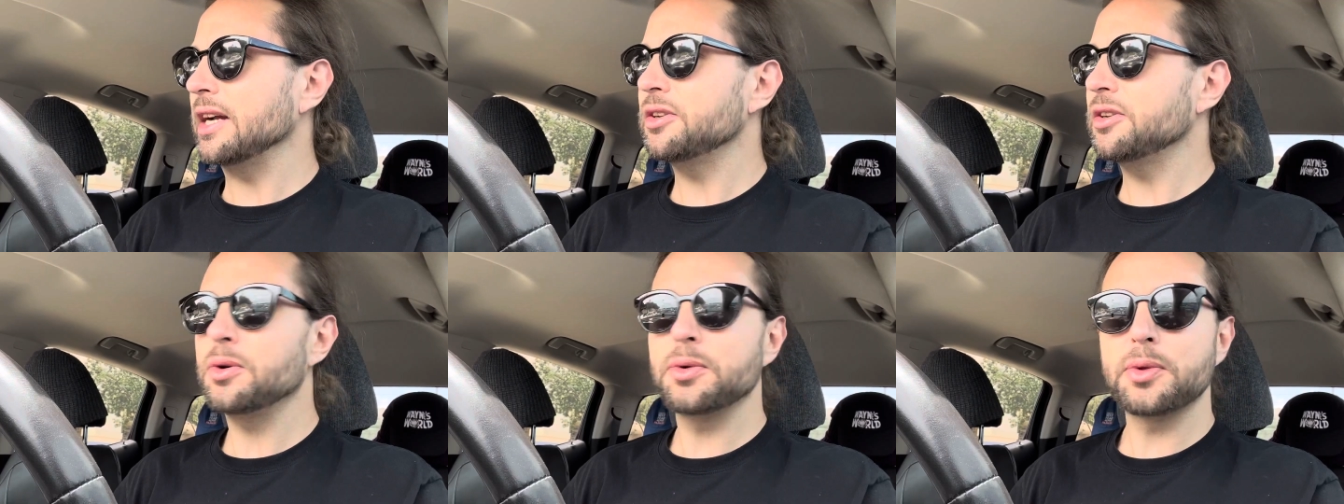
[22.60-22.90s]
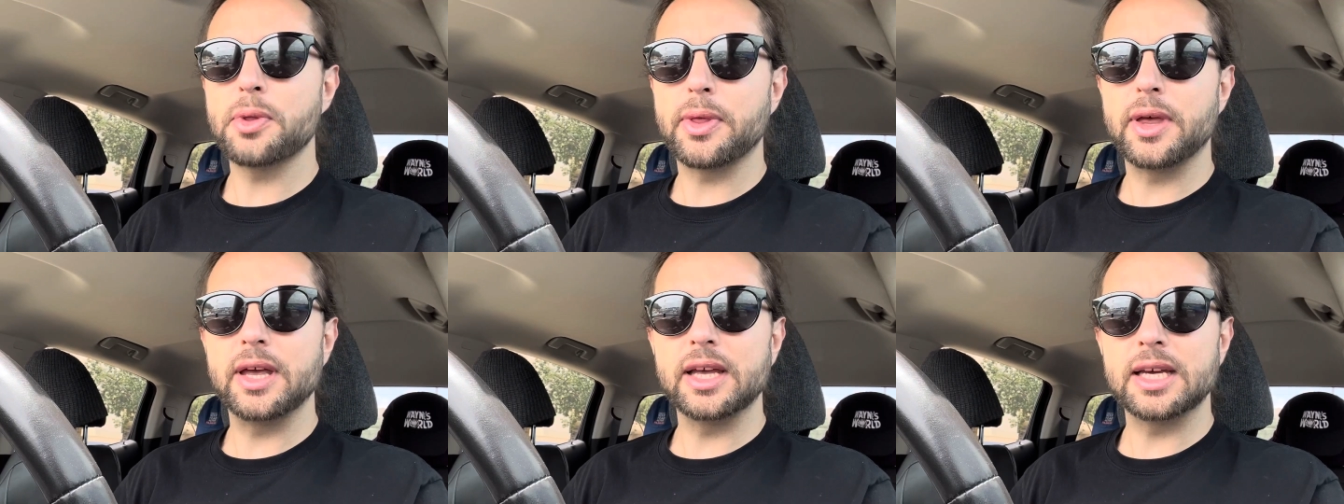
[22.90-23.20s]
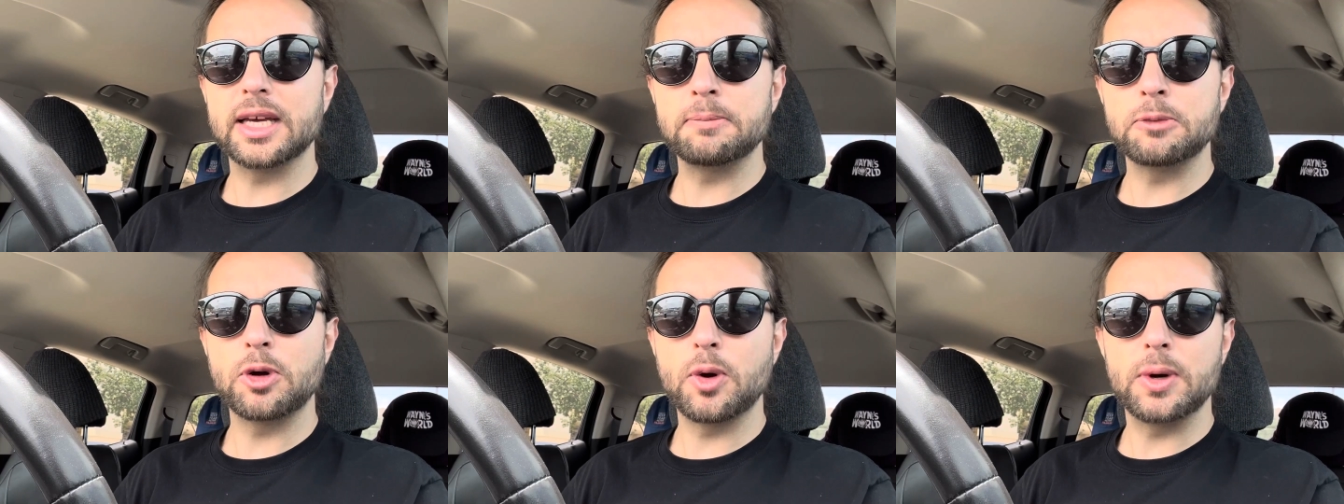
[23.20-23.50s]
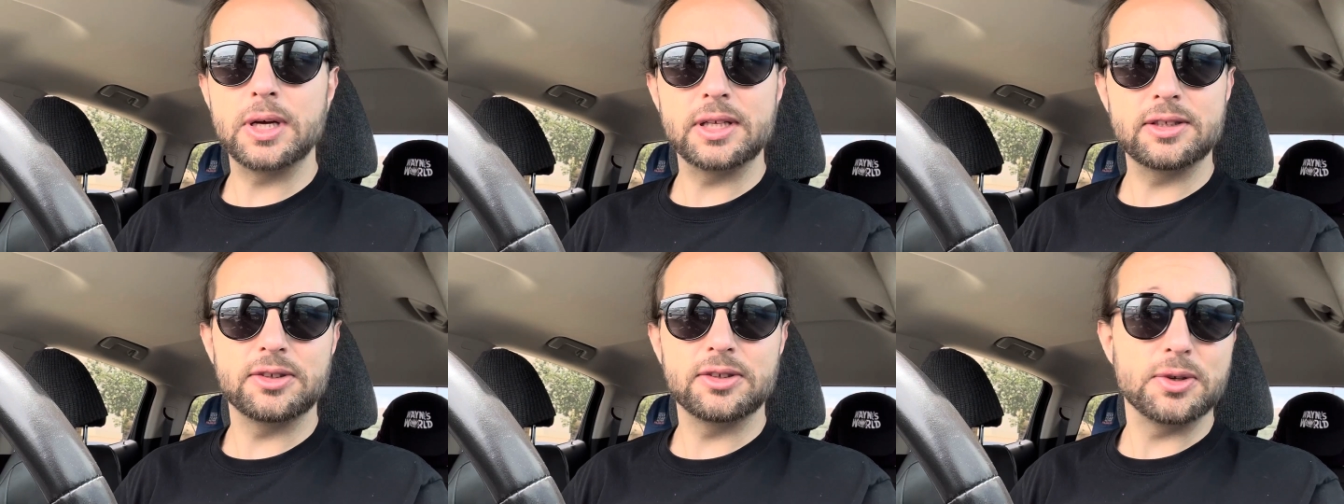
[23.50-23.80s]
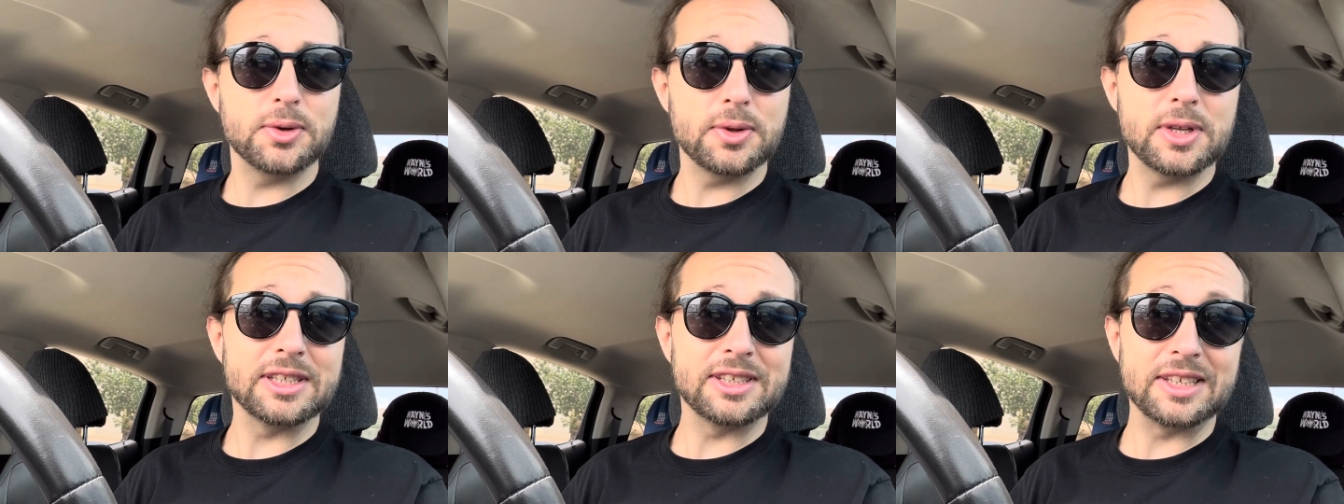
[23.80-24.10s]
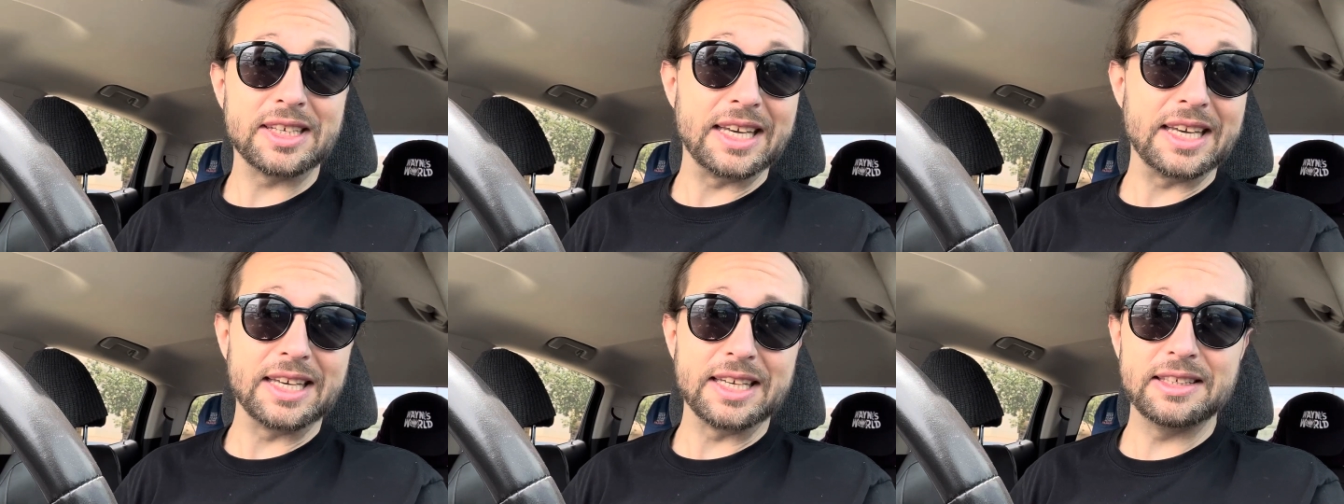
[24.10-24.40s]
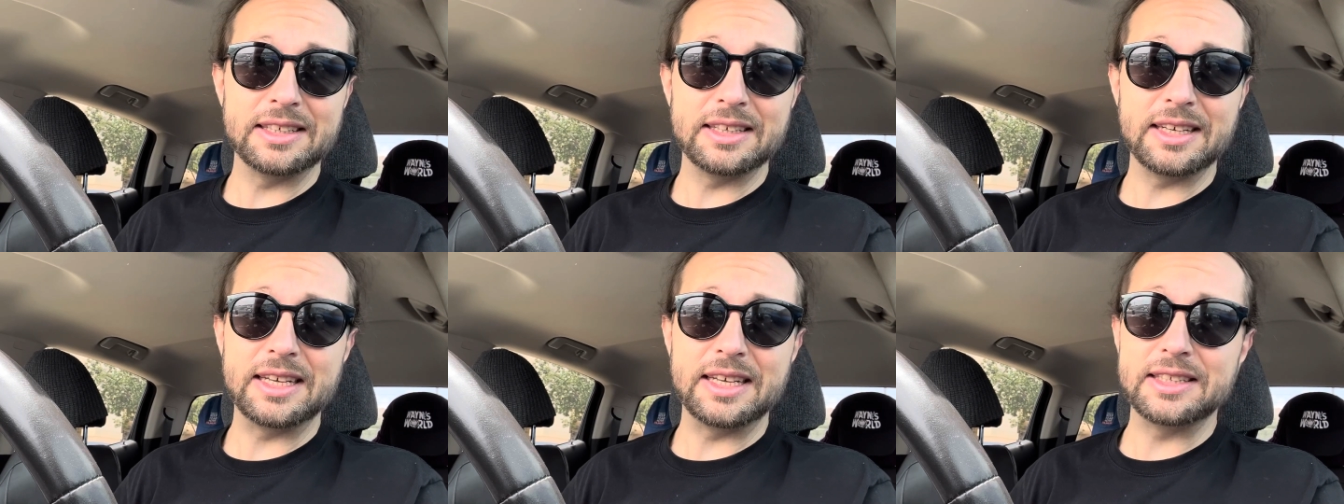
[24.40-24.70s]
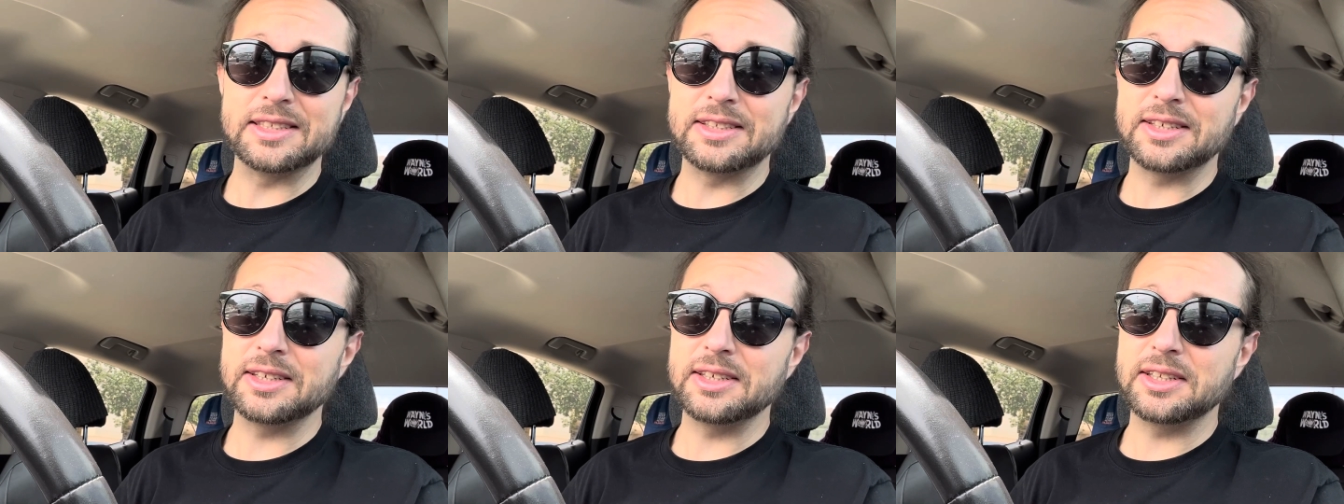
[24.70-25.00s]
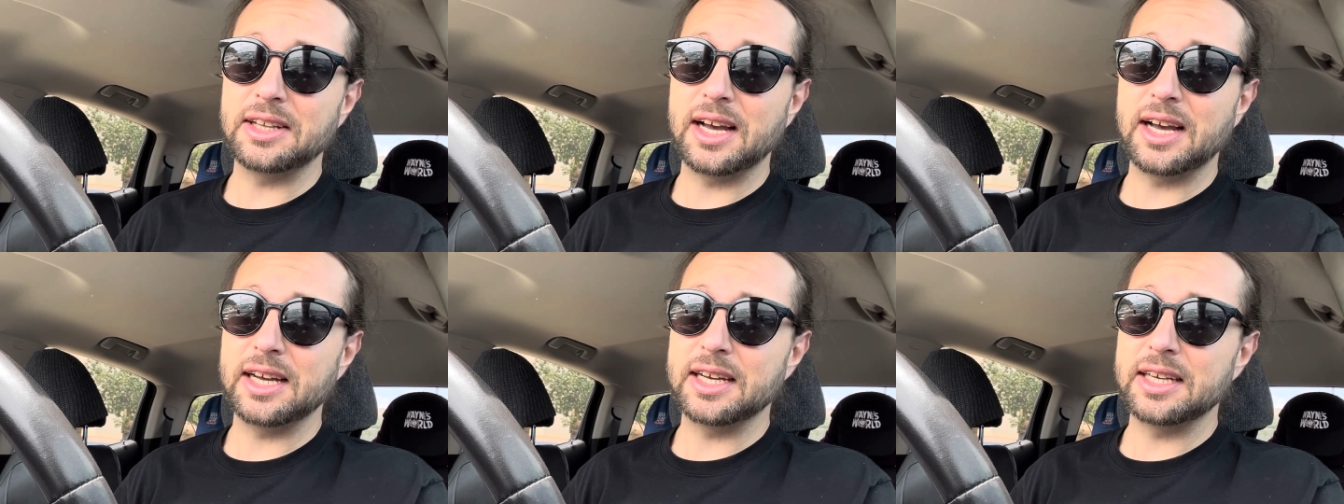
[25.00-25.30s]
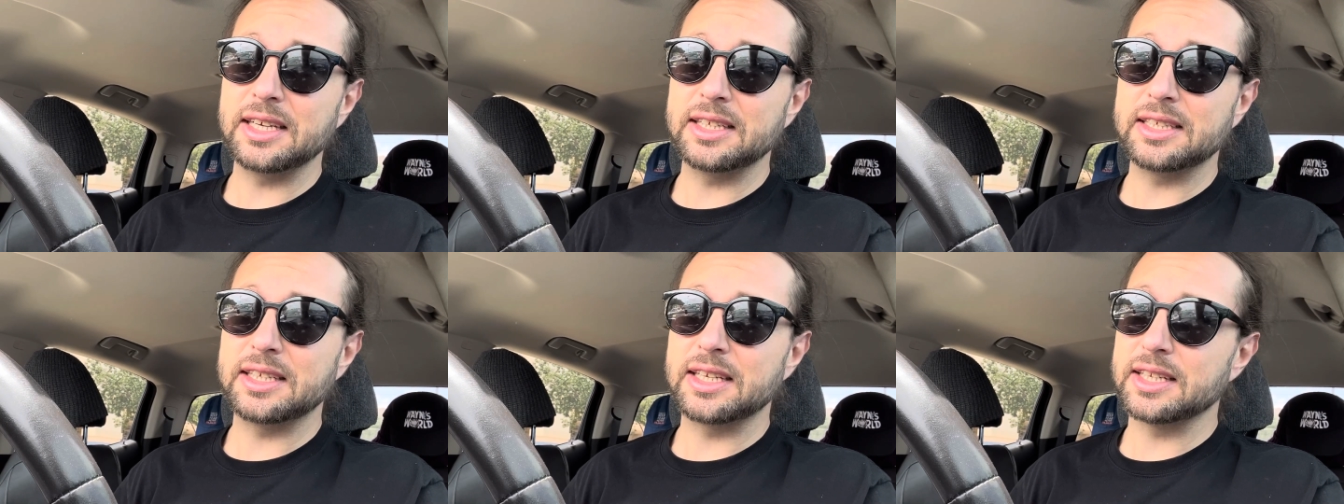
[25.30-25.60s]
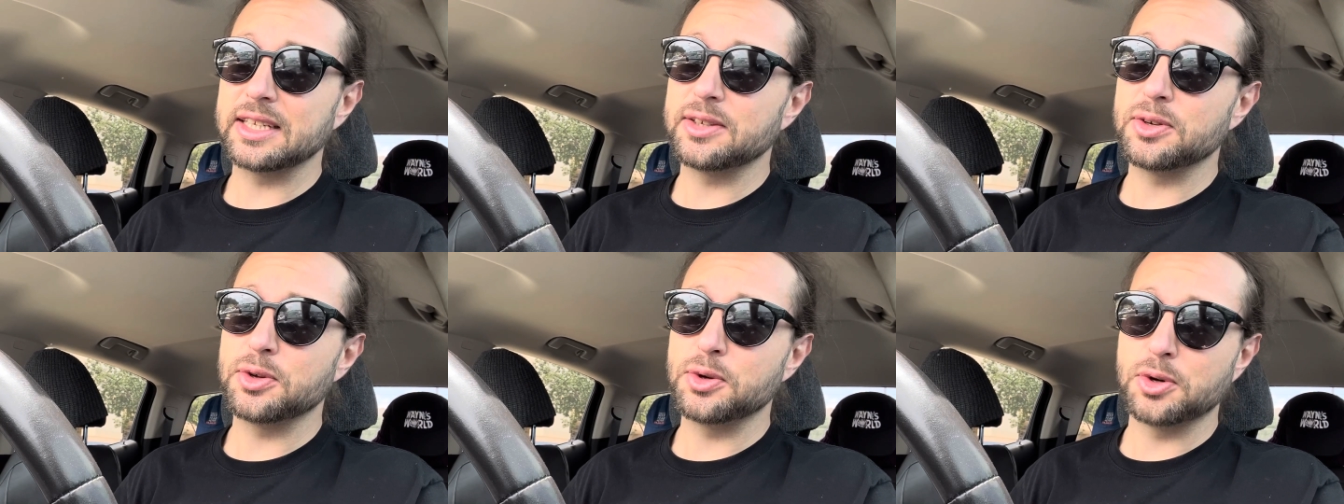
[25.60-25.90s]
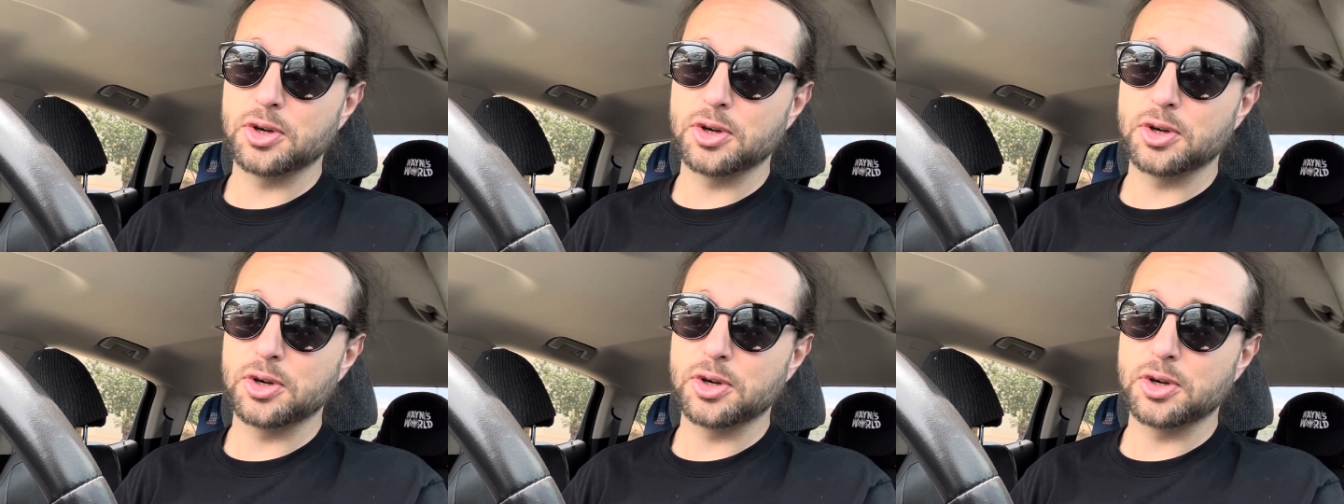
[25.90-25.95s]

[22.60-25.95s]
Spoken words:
don't think I'm going to do this again until I get new